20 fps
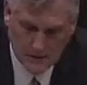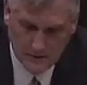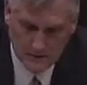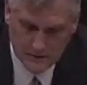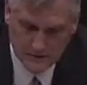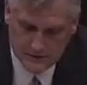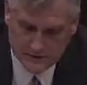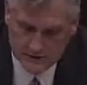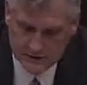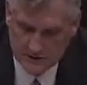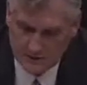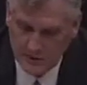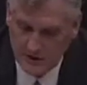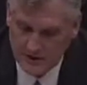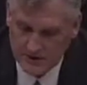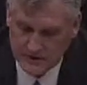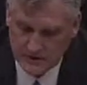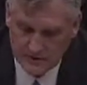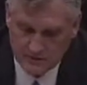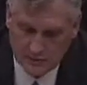You just
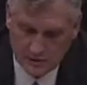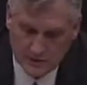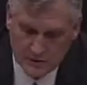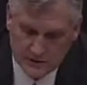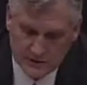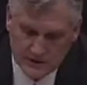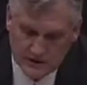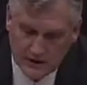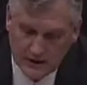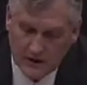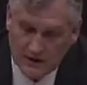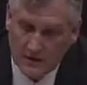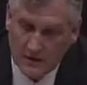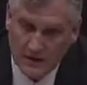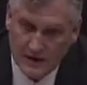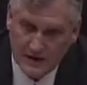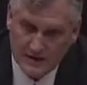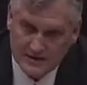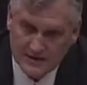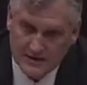mentioned personnel,
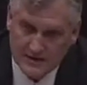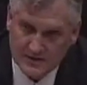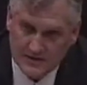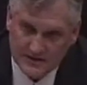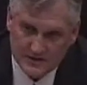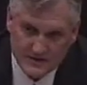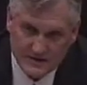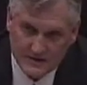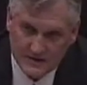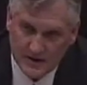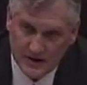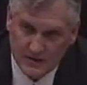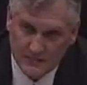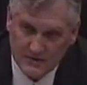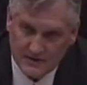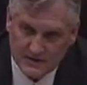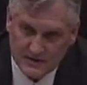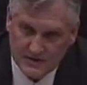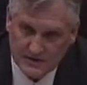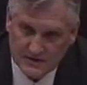assets, and time
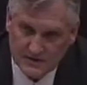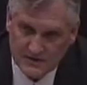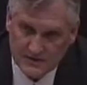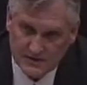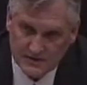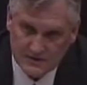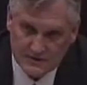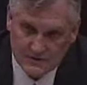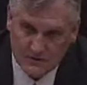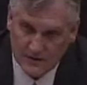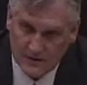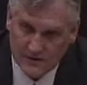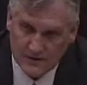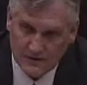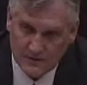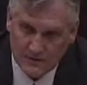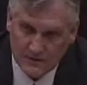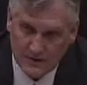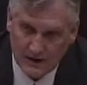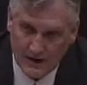and distance. Do I
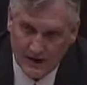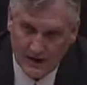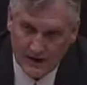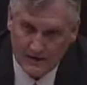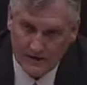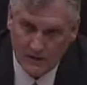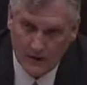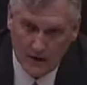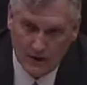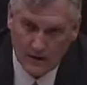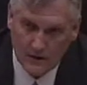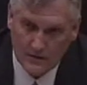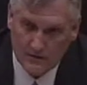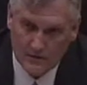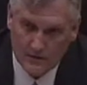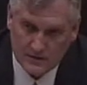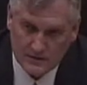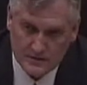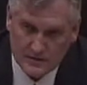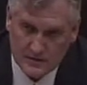think we had all of
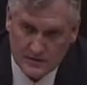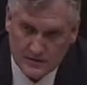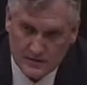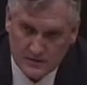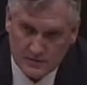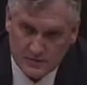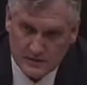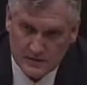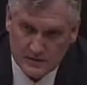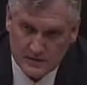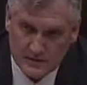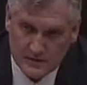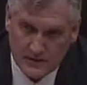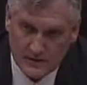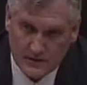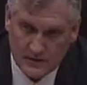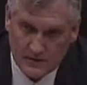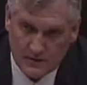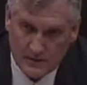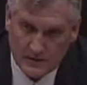those things put
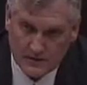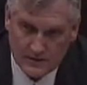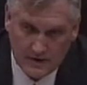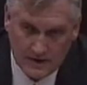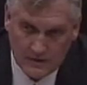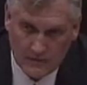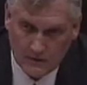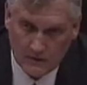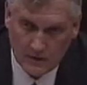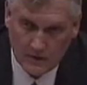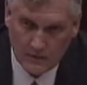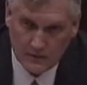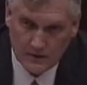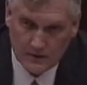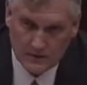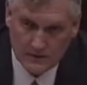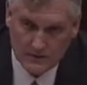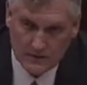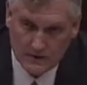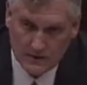together at that
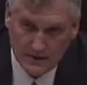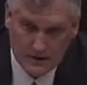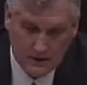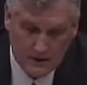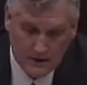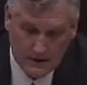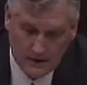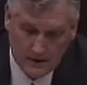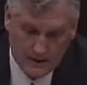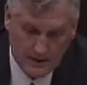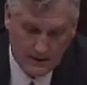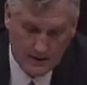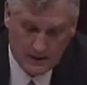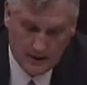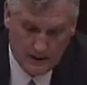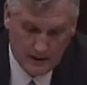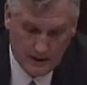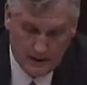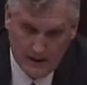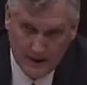moment?
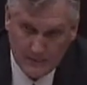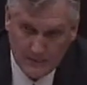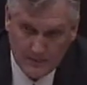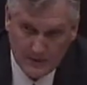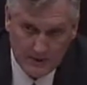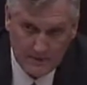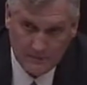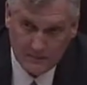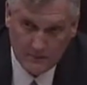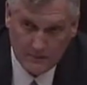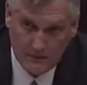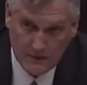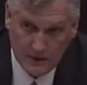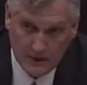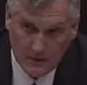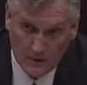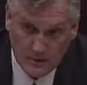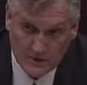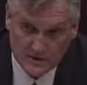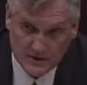I
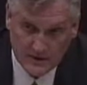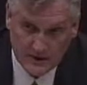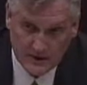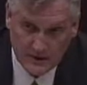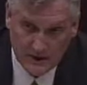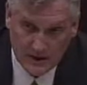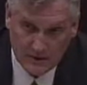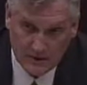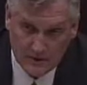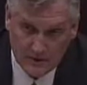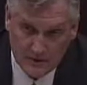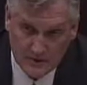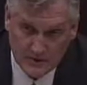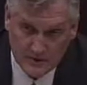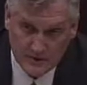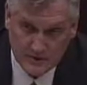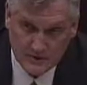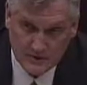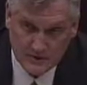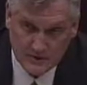wasn't in
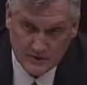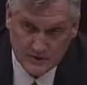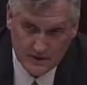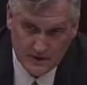operations.